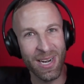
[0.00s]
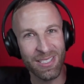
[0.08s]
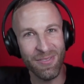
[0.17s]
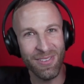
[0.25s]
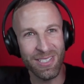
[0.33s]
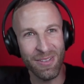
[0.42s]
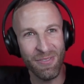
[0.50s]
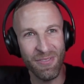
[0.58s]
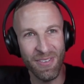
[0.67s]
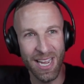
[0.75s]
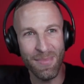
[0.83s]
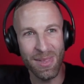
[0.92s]
to visit
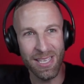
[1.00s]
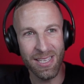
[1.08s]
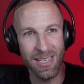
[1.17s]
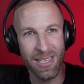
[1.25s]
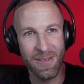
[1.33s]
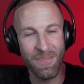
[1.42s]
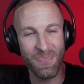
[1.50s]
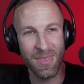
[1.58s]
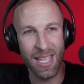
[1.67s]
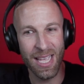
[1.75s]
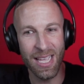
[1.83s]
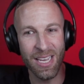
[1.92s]
family
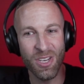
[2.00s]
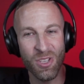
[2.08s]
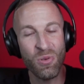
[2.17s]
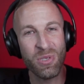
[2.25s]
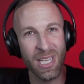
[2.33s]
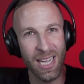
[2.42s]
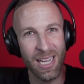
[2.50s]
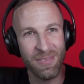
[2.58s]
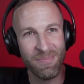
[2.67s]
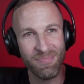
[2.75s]
in Utah.